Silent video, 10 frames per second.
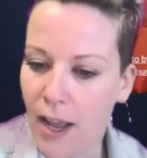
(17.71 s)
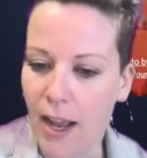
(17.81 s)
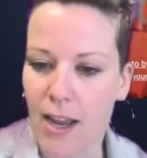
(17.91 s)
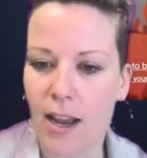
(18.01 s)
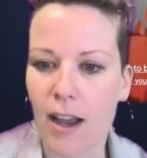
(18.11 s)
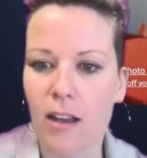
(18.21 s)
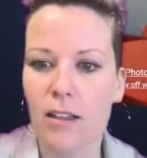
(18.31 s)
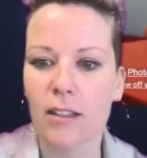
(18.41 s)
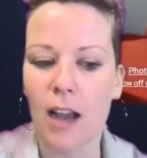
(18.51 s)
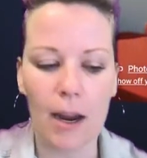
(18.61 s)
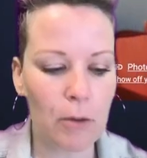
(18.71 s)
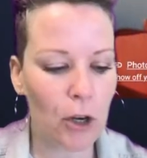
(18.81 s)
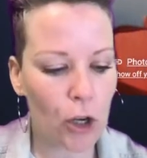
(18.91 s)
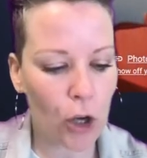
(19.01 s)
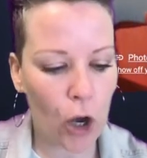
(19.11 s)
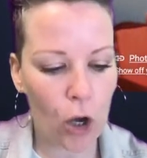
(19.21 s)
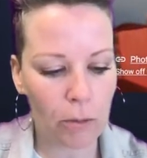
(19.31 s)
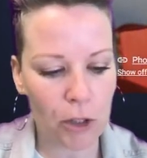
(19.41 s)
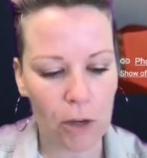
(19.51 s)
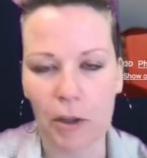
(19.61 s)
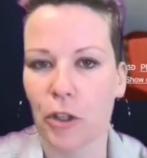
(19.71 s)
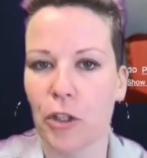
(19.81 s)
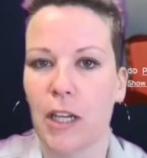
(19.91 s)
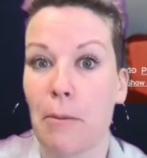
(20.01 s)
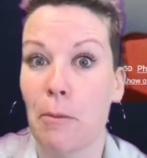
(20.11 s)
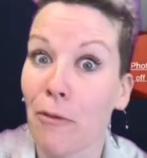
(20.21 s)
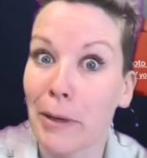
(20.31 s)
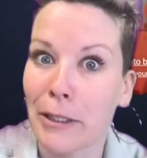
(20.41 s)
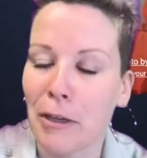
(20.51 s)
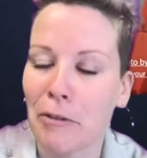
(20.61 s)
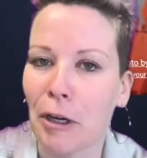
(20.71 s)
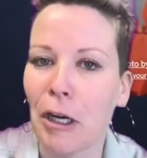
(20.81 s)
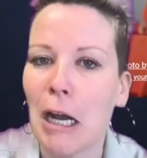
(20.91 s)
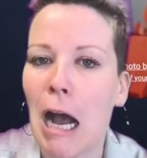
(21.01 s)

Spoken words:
And I'm going to go, let me start my little timer for myself here.